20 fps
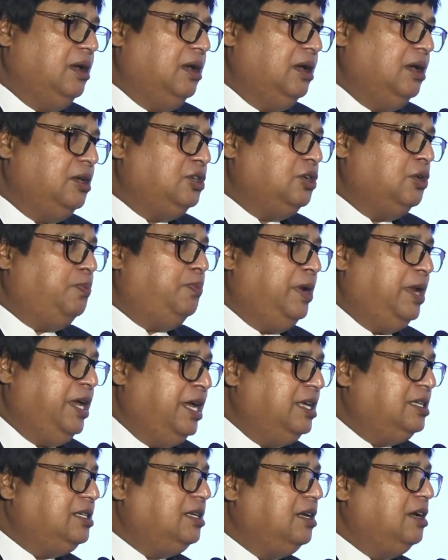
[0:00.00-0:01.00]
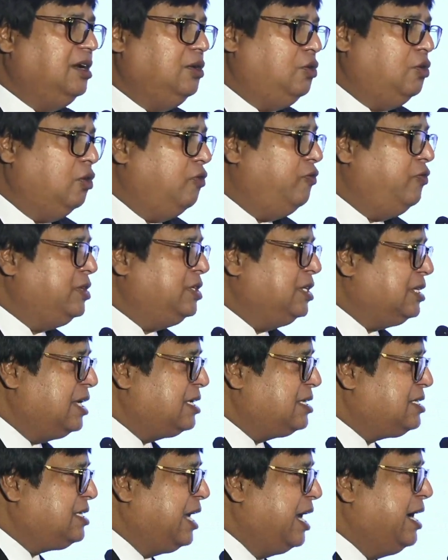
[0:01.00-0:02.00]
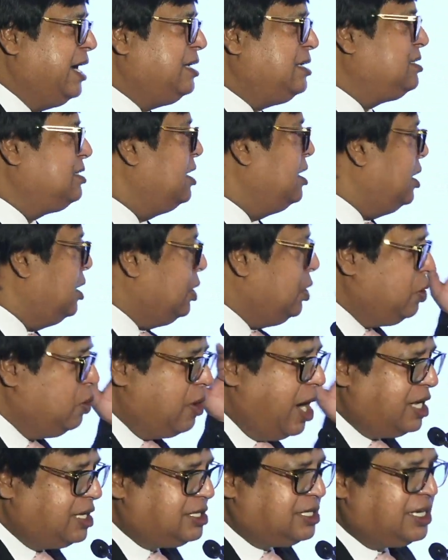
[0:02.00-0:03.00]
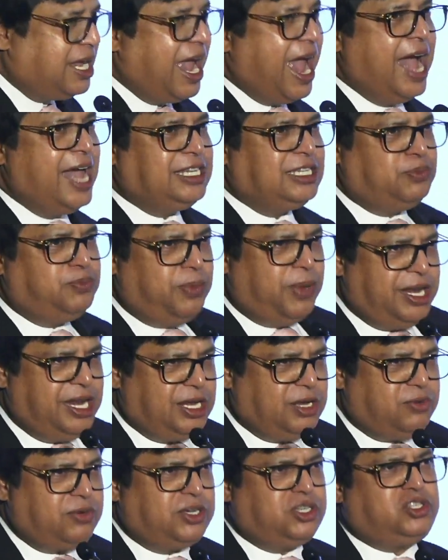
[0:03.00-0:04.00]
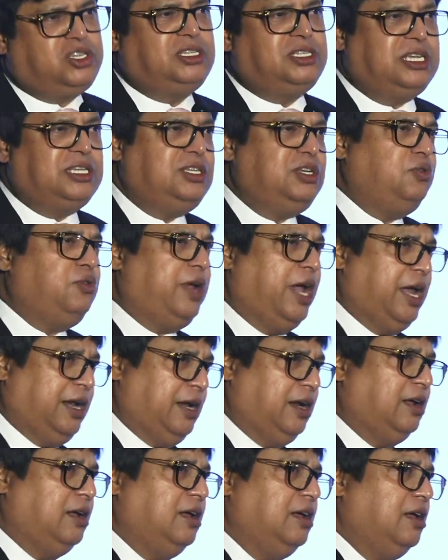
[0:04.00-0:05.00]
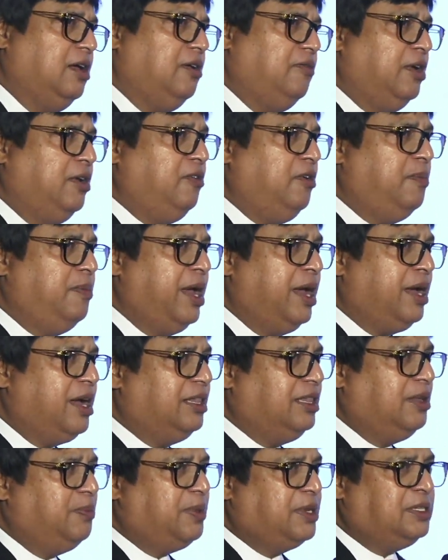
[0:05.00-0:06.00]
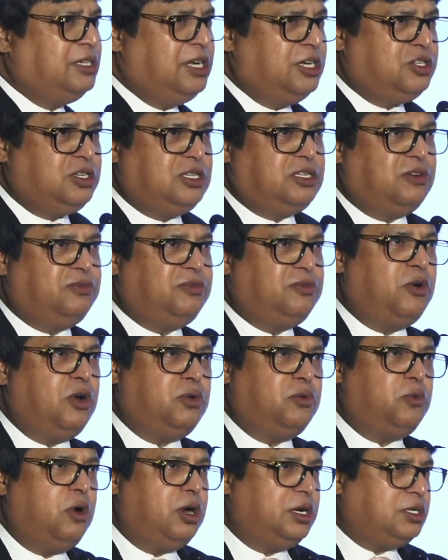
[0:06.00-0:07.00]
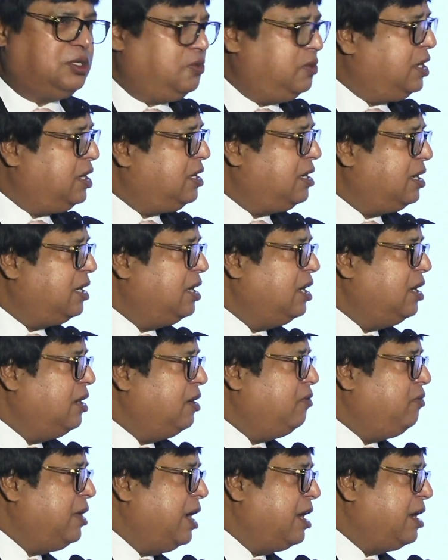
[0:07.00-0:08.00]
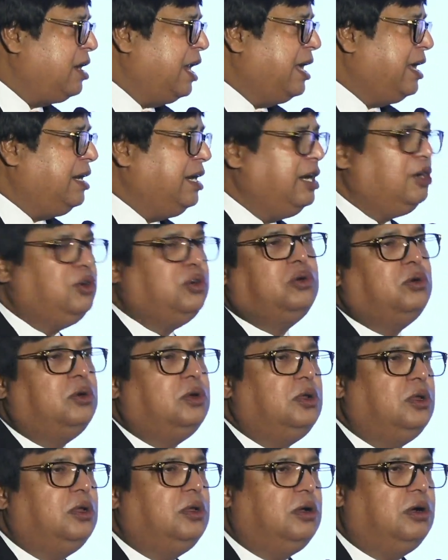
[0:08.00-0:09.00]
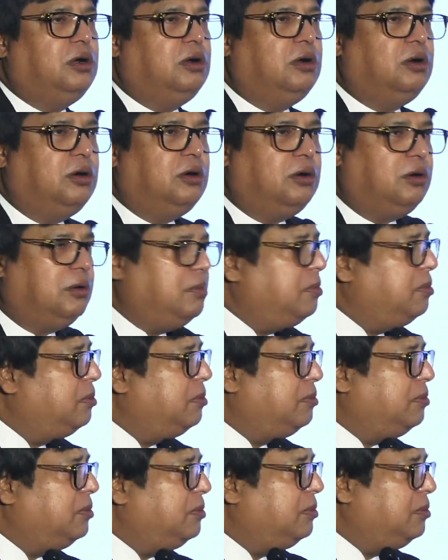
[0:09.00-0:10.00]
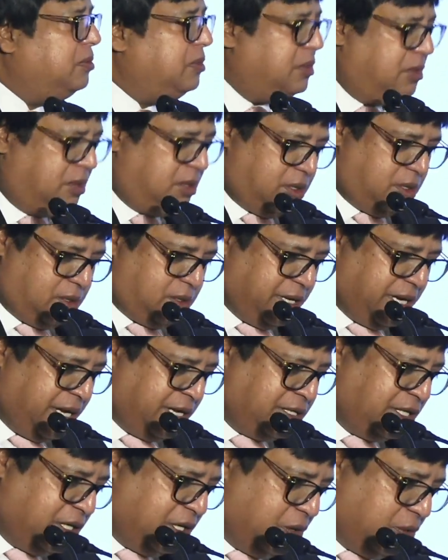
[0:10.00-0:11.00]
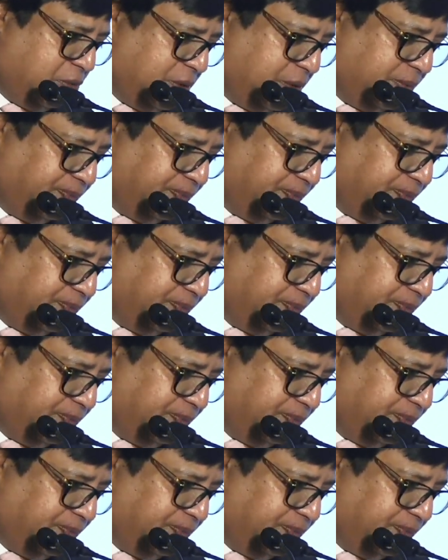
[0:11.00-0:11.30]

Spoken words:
So please do visit our sites, do ask as many questions as you can when we make the presentations of what works we are likely to execute.